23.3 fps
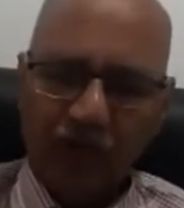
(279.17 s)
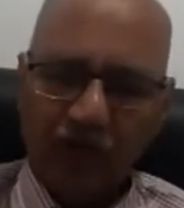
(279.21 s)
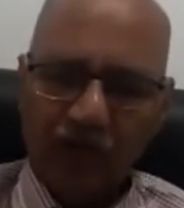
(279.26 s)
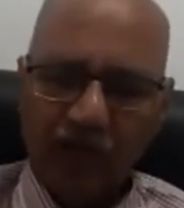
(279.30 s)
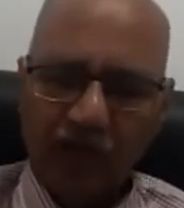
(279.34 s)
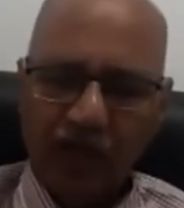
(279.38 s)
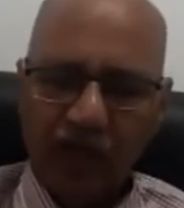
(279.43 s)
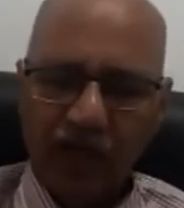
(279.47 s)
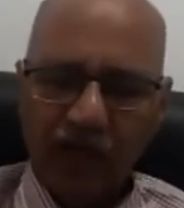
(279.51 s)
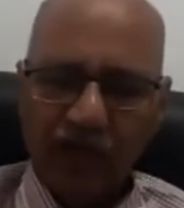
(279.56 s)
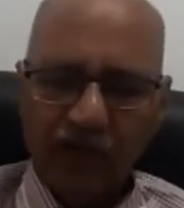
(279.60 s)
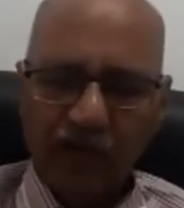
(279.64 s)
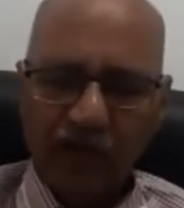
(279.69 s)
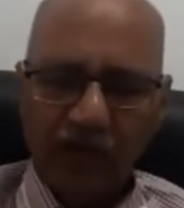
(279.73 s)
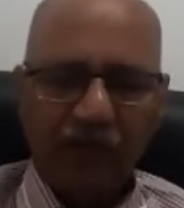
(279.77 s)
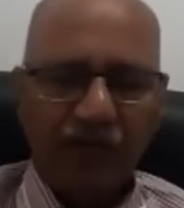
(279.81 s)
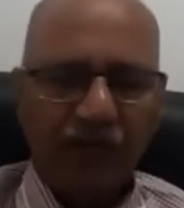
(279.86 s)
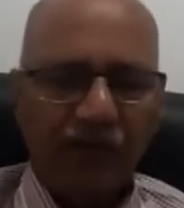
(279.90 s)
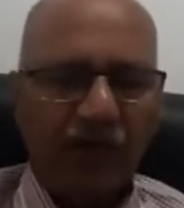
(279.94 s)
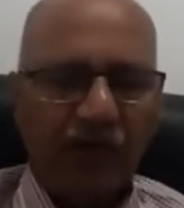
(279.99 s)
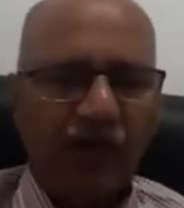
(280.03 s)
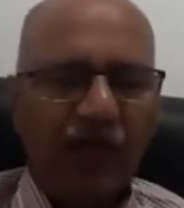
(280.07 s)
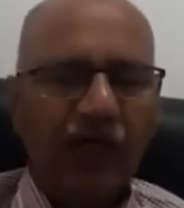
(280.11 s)
that
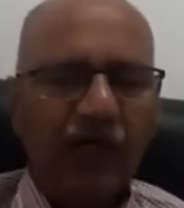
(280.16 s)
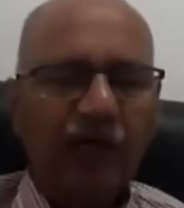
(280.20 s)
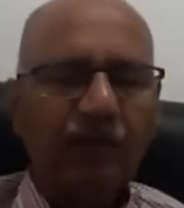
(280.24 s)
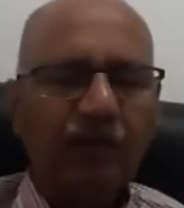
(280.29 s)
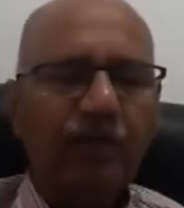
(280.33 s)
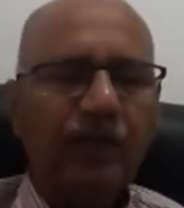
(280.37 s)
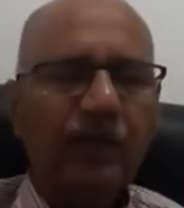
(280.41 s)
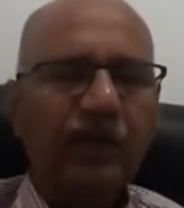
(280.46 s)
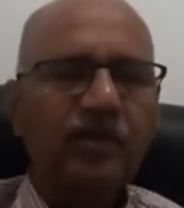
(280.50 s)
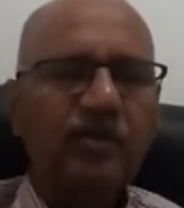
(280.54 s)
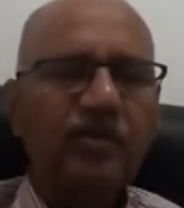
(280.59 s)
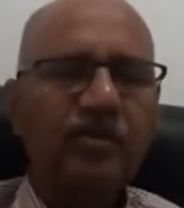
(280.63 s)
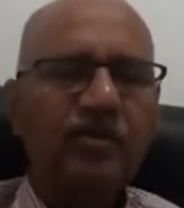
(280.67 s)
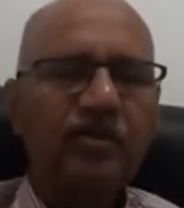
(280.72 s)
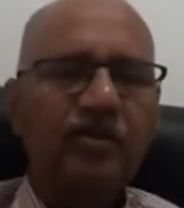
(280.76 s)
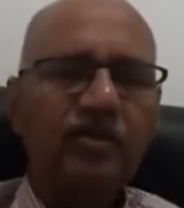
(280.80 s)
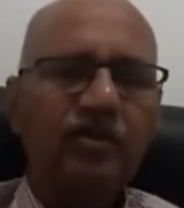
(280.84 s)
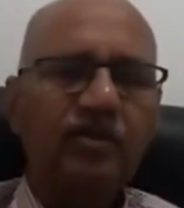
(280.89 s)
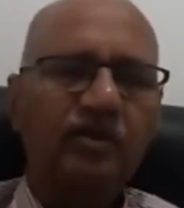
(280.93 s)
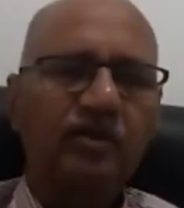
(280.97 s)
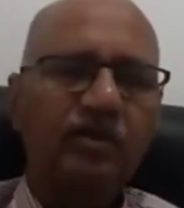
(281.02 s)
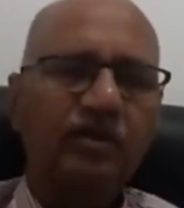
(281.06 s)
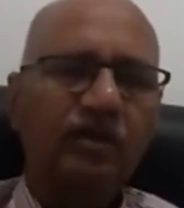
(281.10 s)

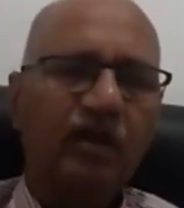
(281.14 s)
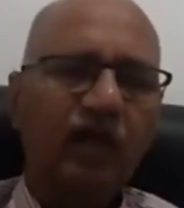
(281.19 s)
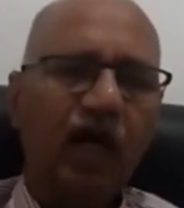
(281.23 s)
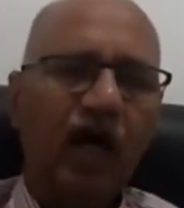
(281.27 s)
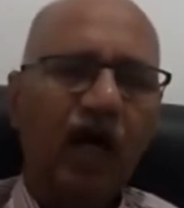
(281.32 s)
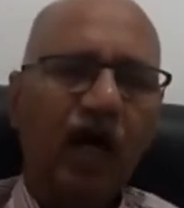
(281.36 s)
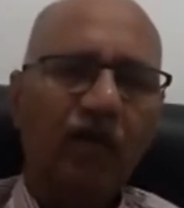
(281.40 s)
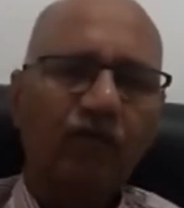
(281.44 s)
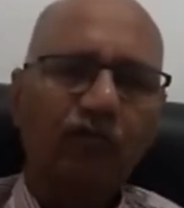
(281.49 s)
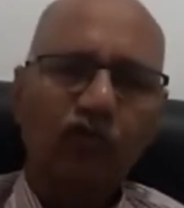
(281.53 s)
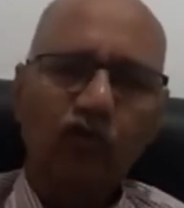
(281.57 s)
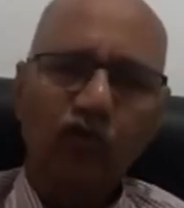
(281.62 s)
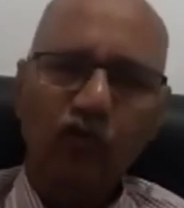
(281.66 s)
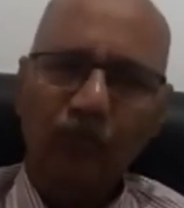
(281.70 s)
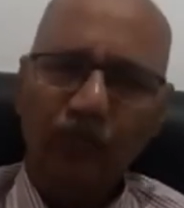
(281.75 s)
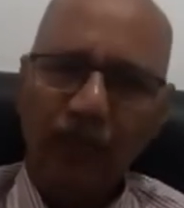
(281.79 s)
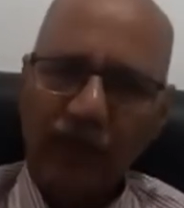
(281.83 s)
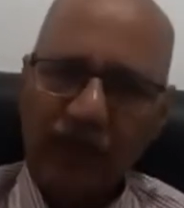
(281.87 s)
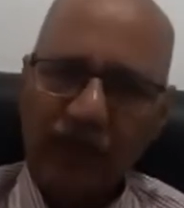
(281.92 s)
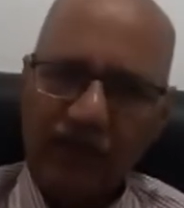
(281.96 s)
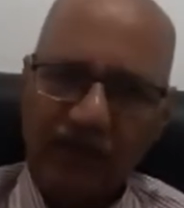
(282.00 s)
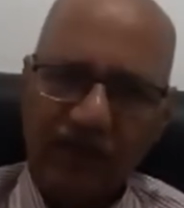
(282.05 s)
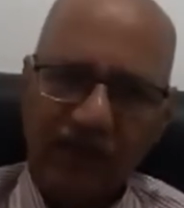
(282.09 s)
fingerprints of two
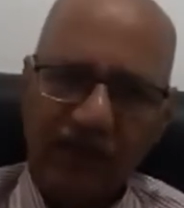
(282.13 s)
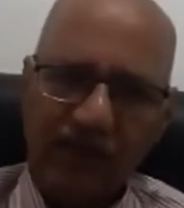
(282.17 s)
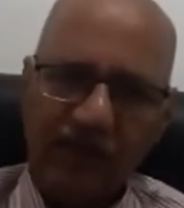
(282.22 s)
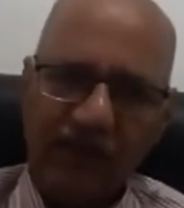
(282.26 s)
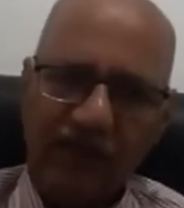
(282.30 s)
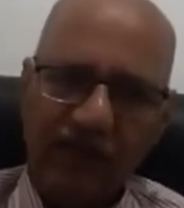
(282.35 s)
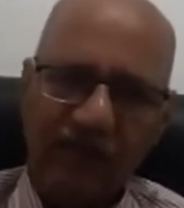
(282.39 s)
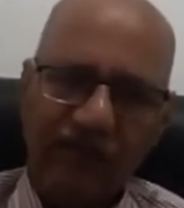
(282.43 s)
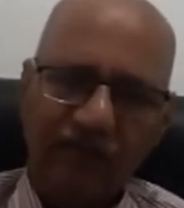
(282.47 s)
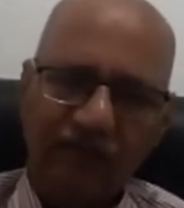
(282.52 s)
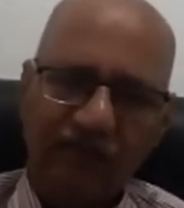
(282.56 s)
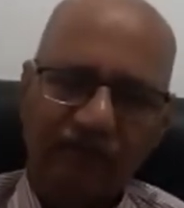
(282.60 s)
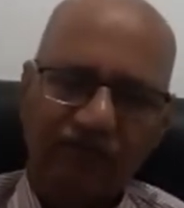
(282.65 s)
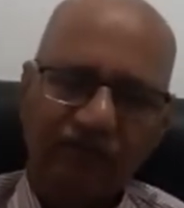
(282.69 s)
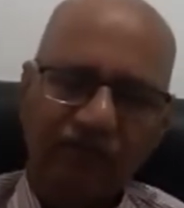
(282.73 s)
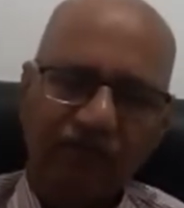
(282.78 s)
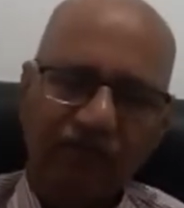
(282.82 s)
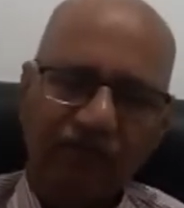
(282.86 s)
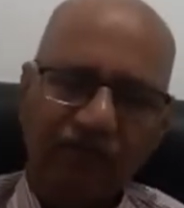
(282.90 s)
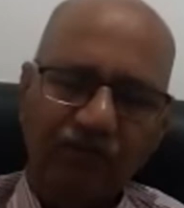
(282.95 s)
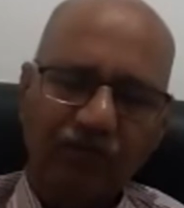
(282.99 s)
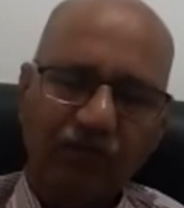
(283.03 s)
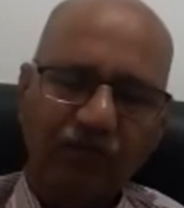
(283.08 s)
persons
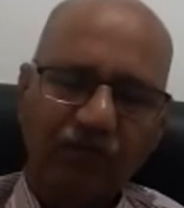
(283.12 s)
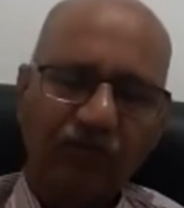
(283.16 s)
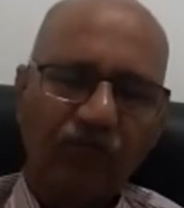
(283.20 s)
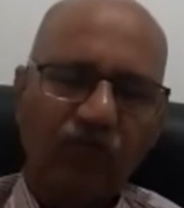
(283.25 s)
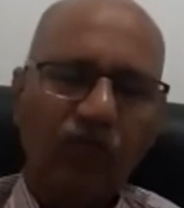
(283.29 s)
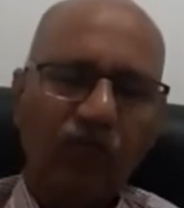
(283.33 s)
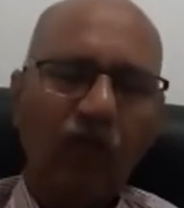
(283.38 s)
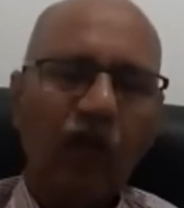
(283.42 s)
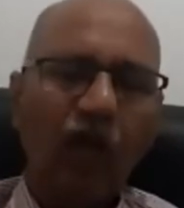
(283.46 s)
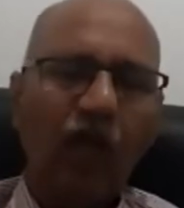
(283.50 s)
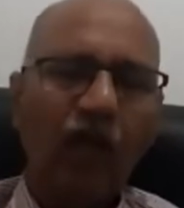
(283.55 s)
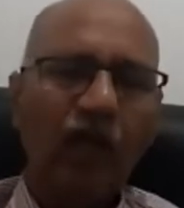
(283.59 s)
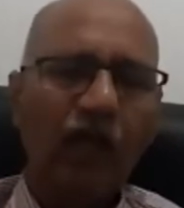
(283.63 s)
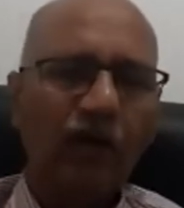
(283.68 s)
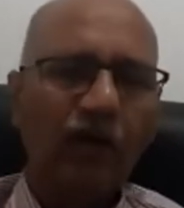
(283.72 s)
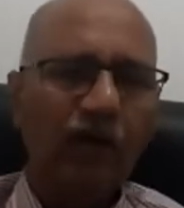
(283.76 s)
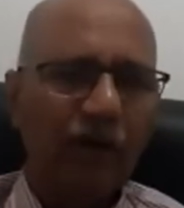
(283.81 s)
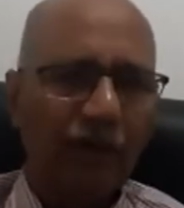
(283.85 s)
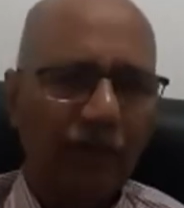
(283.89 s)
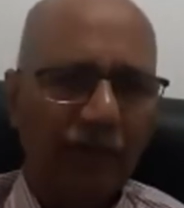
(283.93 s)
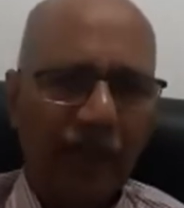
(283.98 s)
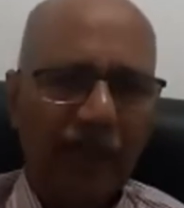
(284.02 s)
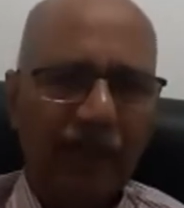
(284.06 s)

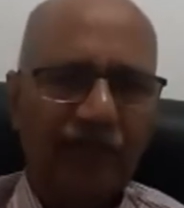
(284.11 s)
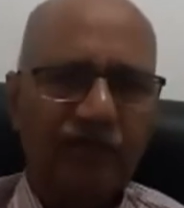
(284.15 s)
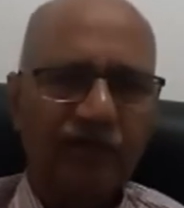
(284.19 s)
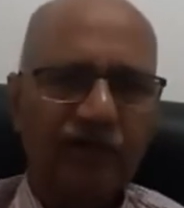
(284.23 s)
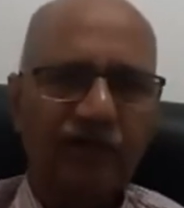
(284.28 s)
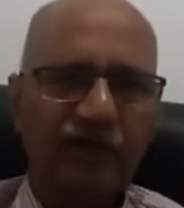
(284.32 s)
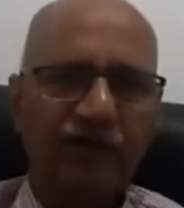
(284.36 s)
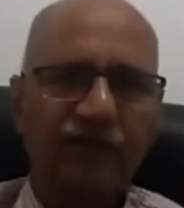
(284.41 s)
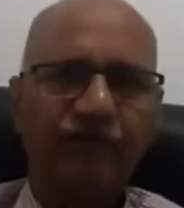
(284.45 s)
never match.